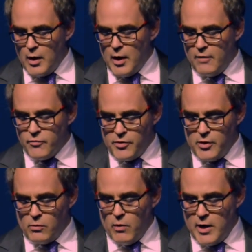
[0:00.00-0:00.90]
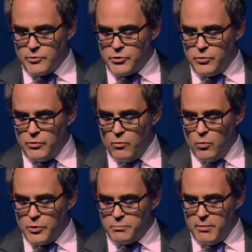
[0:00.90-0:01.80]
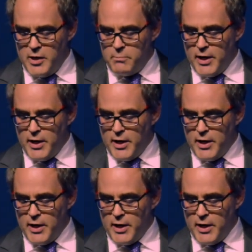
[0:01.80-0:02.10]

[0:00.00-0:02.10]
Everything around you was made